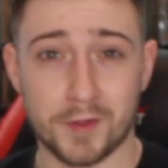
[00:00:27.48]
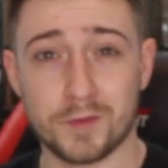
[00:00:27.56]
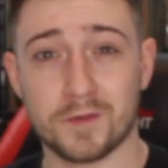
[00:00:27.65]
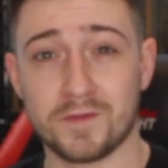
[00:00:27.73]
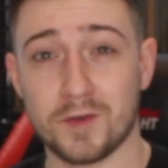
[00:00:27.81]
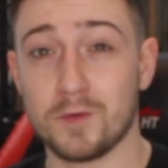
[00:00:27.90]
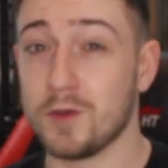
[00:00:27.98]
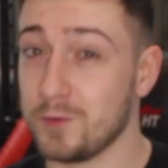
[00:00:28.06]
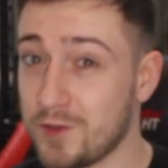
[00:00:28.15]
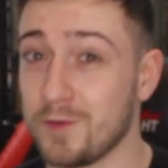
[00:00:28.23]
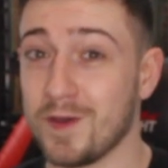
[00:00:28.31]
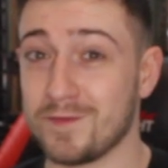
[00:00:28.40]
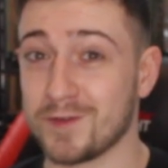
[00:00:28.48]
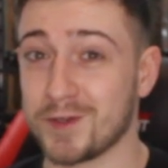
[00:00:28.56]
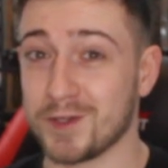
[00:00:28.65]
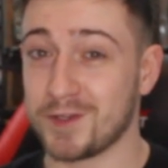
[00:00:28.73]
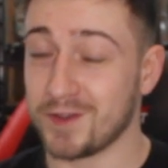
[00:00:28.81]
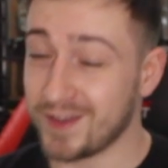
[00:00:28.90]
those of you who do have a
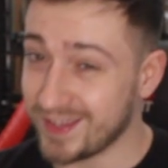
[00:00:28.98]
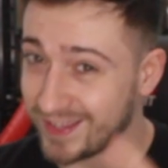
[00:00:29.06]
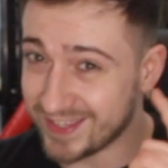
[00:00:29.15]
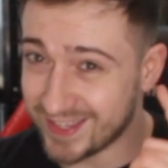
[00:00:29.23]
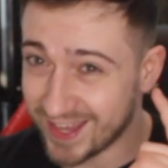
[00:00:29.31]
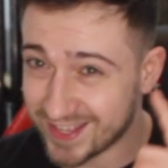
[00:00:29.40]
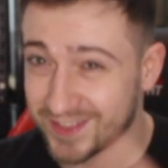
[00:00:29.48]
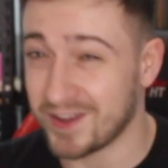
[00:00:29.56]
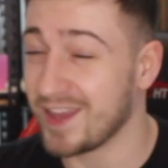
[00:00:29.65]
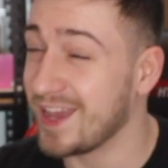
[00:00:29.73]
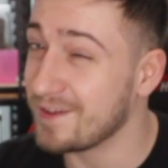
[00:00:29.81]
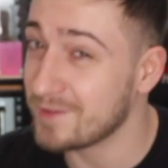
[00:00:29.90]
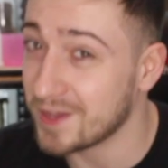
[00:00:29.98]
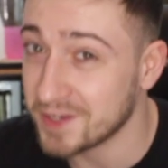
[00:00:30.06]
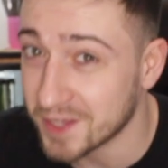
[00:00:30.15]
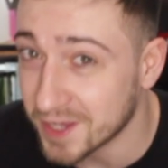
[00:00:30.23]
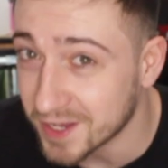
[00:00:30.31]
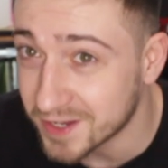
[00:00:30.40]
good eye, yes, I have had
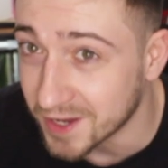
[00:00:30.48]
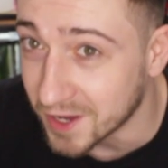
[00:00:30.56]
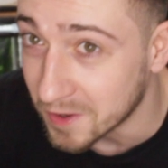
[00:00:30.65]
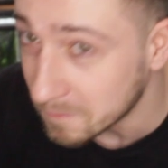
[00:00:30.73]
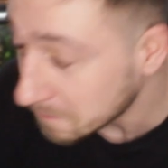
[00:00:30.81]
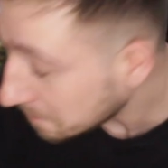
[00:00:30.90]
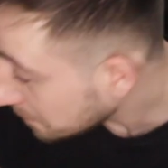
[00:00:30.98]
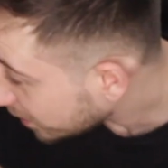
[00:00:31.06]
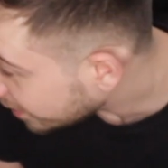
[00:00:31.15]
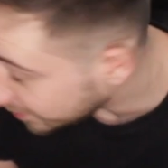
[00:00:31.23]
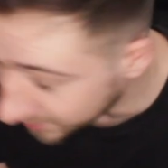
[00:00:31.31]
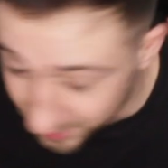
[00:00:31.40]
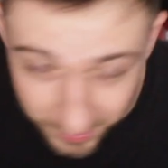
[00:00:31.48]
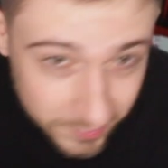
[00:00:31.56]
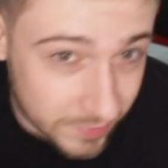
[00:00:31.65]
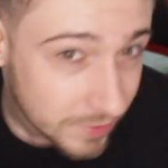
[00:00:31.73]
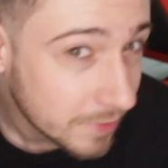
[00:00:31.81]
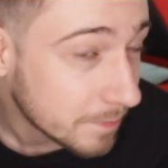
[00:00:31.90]
a haircut. I think it
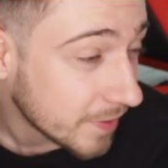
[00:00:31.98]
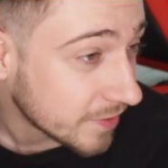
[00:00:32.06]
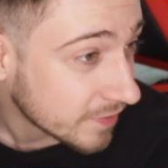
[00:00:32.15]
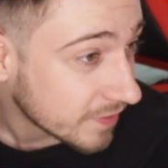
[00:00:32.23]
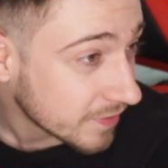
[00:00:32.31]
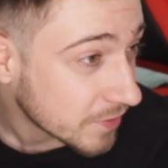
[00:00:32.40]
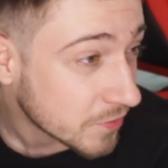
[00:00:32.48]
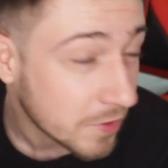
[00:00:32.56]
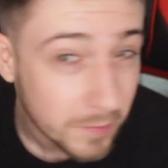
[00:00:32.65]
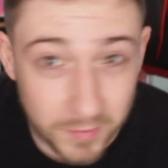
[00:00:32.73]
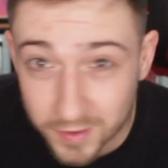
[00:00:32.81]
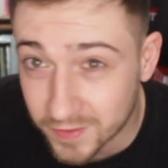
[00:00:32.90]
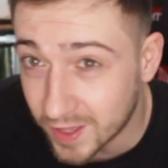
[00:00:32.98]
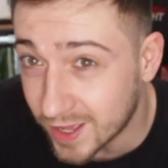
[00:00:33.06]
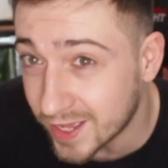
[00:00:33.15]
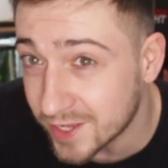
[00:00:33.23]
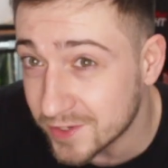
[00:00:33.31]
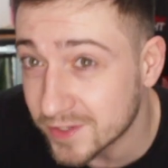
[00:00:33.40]
looks a lot better than the top knot that
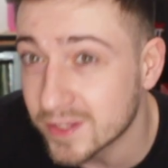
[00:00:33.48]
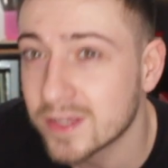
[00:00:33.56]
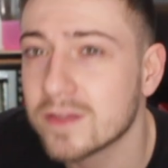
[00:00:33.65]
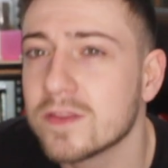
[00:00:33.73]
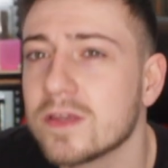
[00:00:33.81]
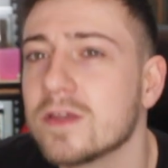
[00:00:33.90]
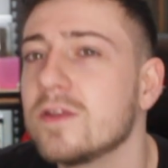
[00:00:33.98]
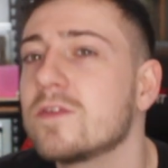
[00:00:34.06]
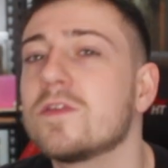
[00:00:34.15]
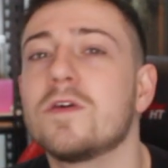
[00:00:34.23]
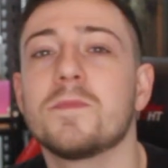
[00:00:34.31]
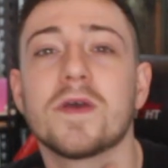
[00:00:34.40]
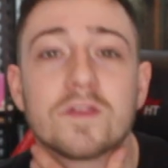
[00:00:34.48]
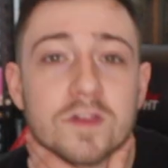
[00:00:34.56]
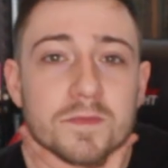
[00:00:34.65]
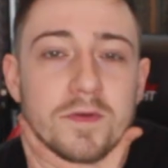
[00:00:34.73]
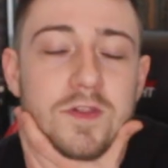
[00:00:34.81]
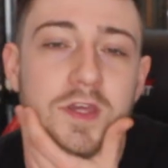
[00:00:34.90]
I had. I think it looks a lot better,
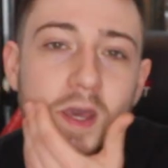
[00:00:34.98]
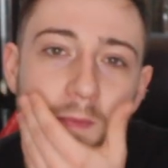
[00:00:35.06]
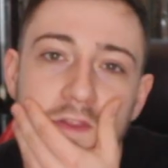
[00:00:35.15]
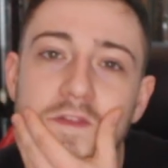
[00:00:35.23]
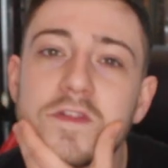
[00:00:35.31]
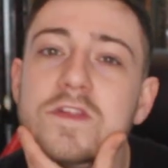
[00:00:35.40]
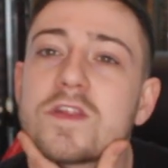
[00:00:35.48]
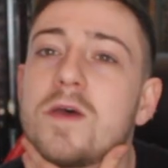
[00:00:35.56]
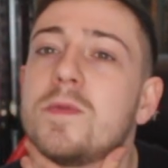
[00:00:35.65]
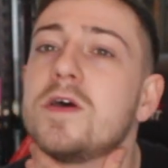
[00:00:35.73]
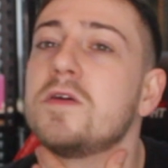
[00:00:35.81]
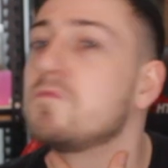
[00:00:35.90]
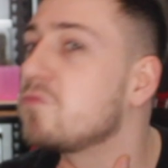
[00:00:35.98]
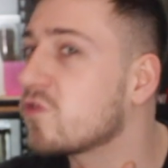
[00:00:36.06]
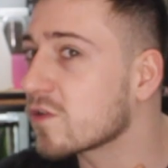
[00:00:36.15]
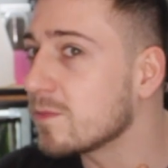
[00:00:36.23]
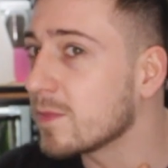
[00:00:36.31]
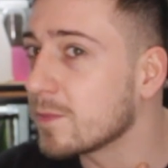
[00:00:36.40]
especially coming into the summer.
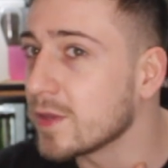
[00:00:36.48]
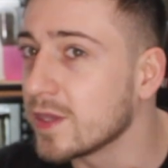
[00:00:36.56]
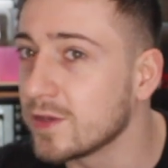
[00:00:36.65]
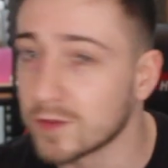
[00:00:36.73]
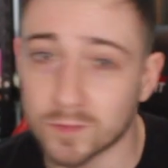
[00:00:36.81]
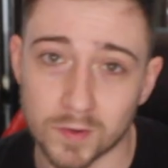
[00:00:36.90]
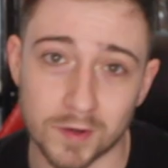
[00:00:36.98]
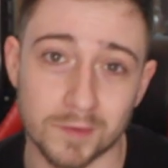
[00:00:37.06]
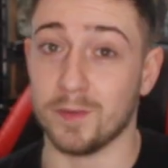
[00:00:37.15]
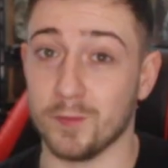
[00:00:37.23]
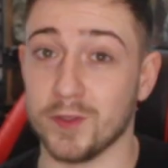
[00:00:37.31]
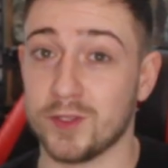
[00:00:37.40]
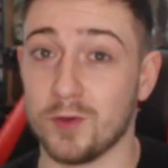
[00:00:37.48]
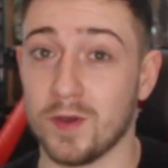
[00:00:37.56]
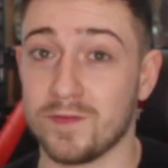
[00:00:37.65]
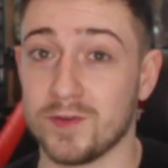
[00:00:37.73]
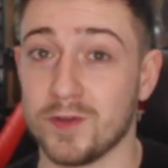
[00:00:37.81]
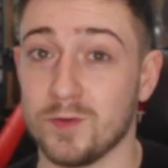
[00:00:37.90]
Trim my beard as well. But we do
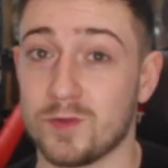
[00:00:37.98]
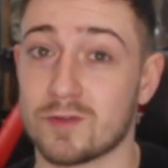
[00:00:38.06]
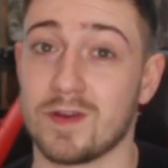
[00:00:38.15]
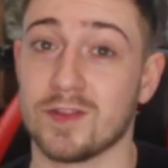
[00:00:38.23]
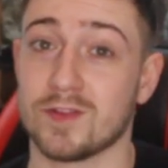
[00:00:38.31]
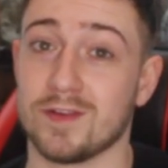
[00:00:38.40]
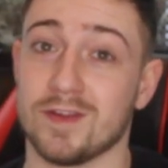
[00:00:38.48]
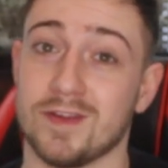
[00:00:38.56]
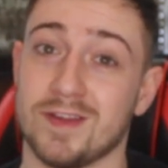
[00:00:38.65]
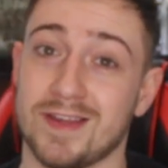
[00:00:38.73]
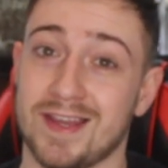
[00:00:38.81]
have a new tarantula,